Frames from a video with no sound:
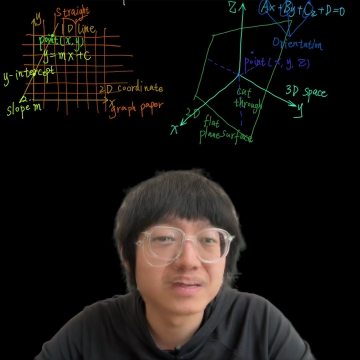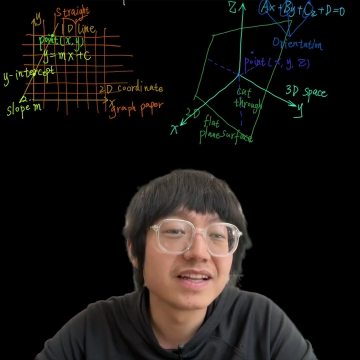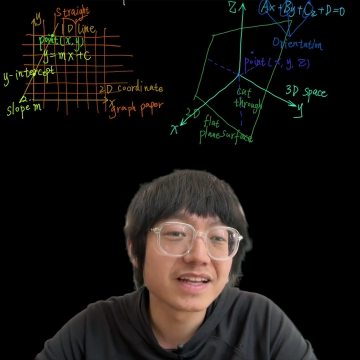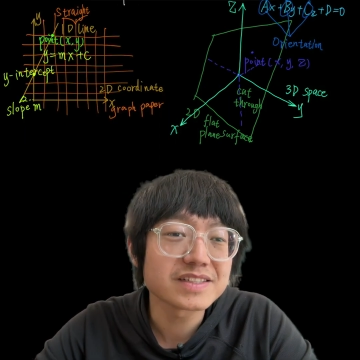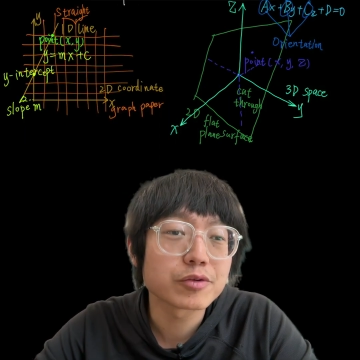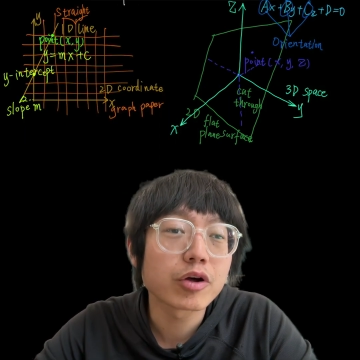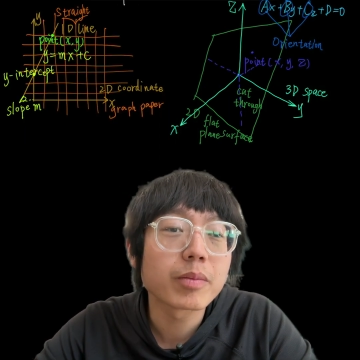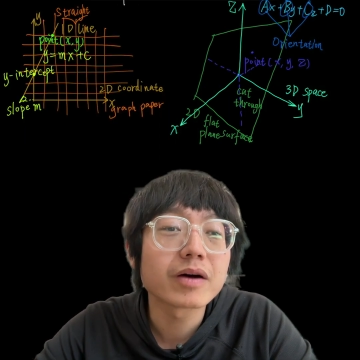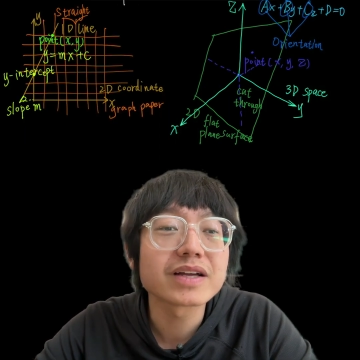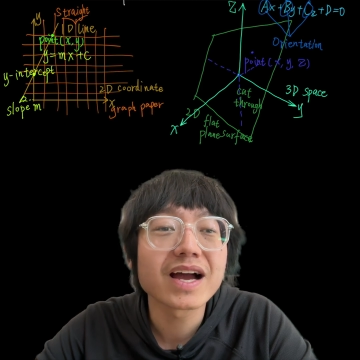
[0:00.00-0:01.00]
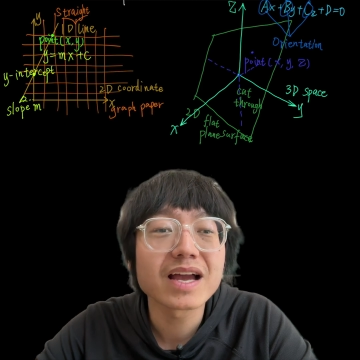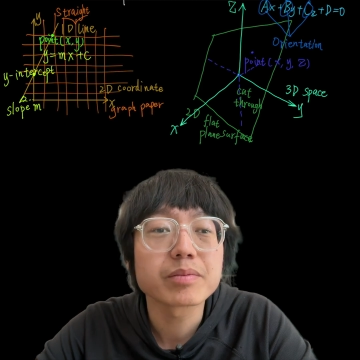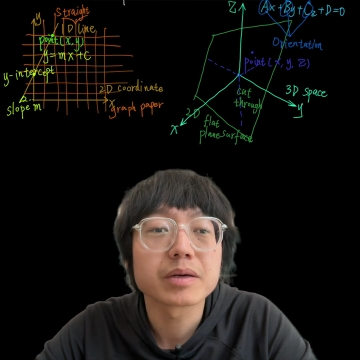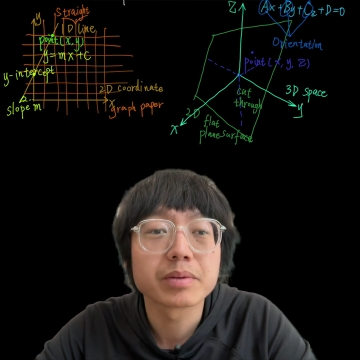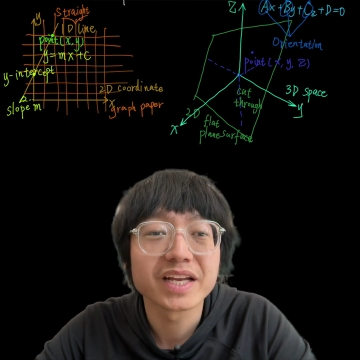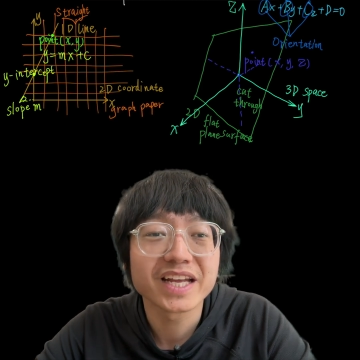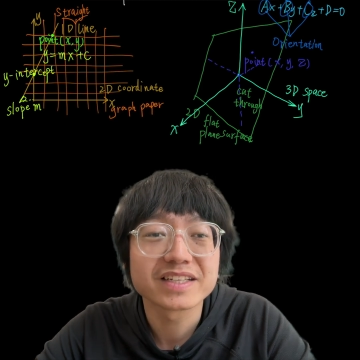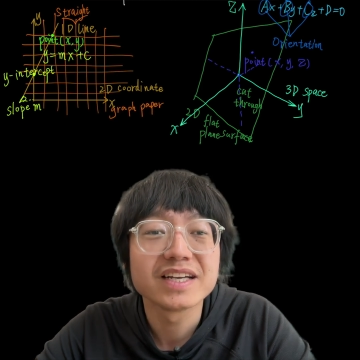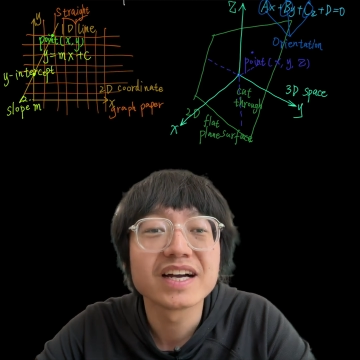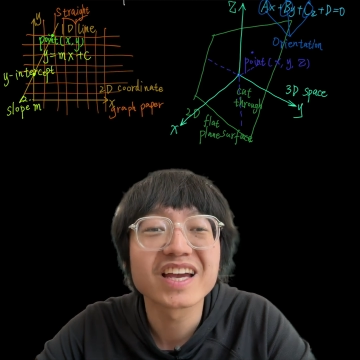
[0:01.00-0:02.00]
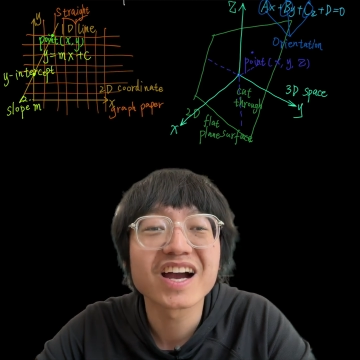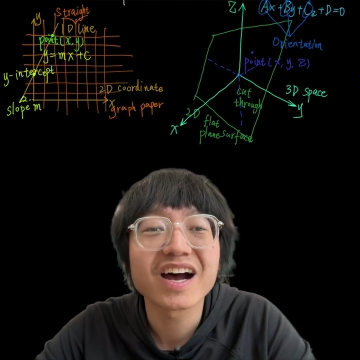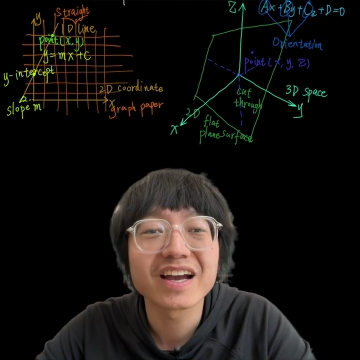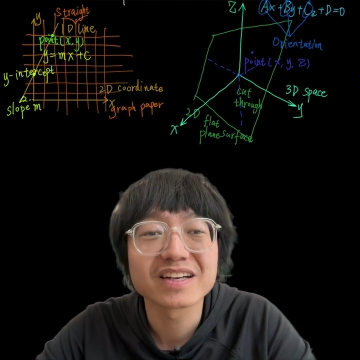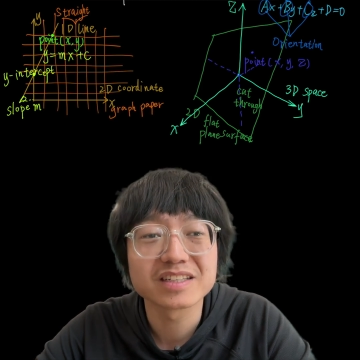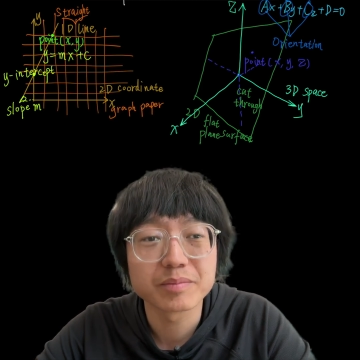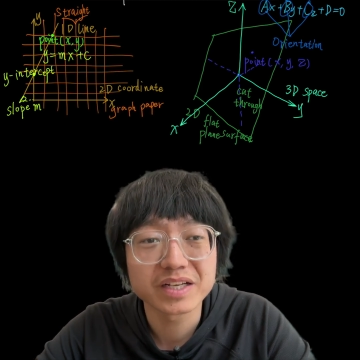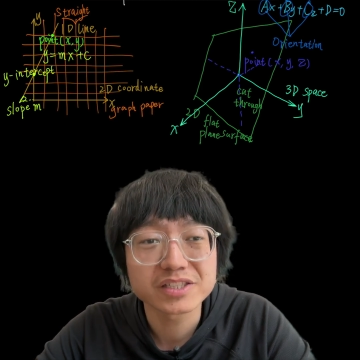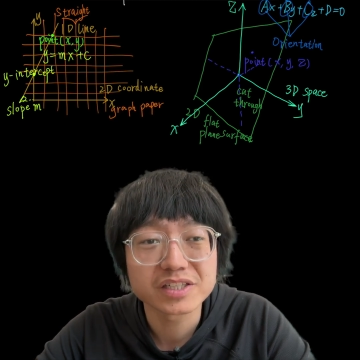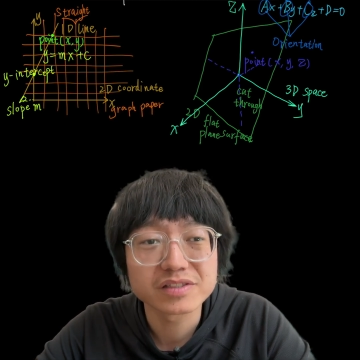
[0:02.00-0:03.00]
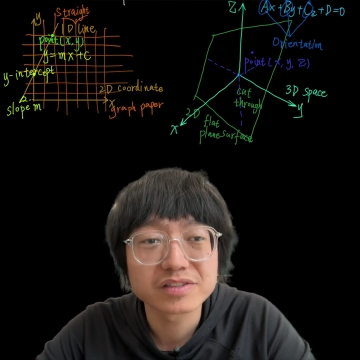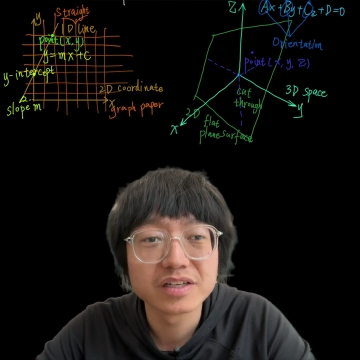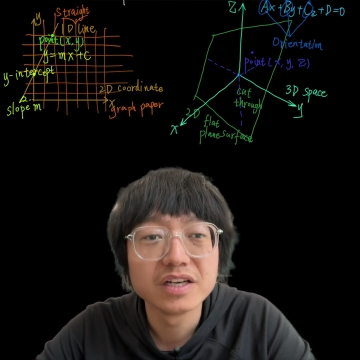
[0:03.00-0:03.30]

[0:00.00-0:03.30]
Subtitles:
Let's talk about hyperplane in higher dimensions.